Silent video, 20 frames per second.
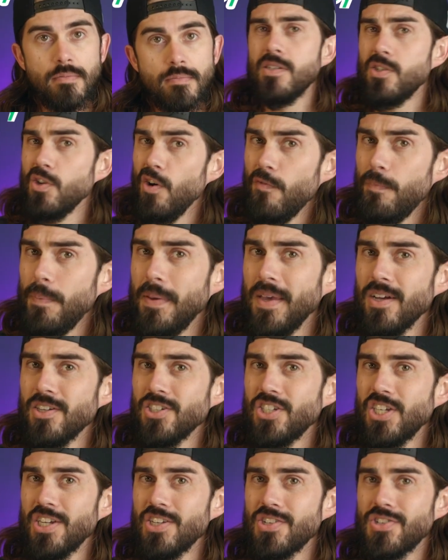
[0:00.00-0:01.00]
So if
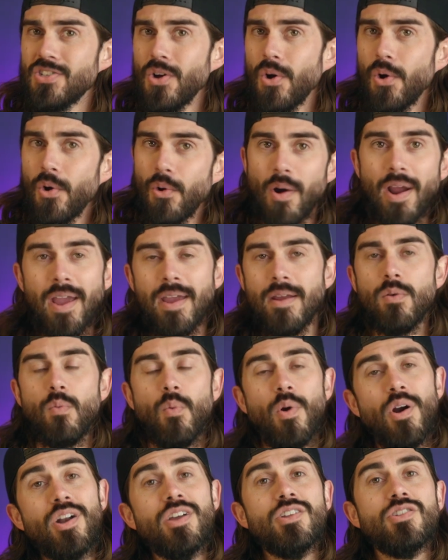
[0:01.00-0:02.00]
PLG is so great,
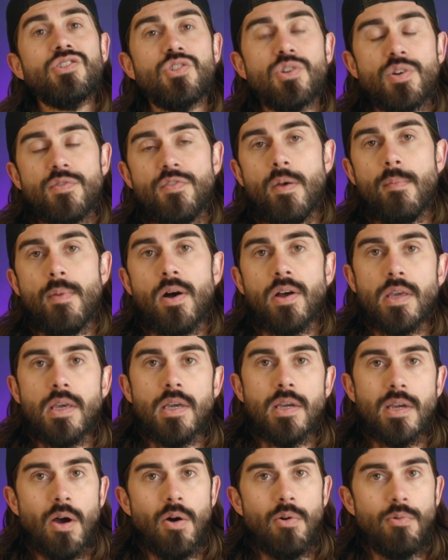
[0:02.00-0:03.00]
where did
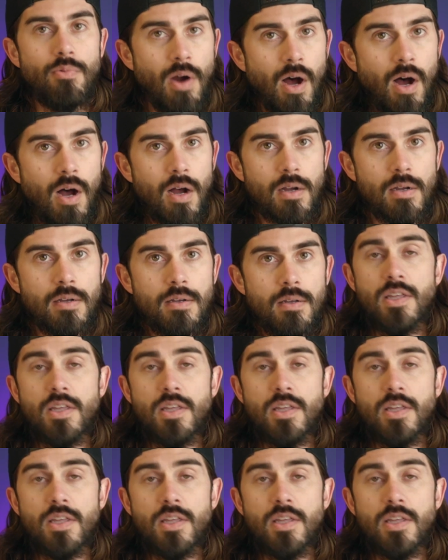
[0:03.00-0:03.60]
SurveyMonkey go wrong?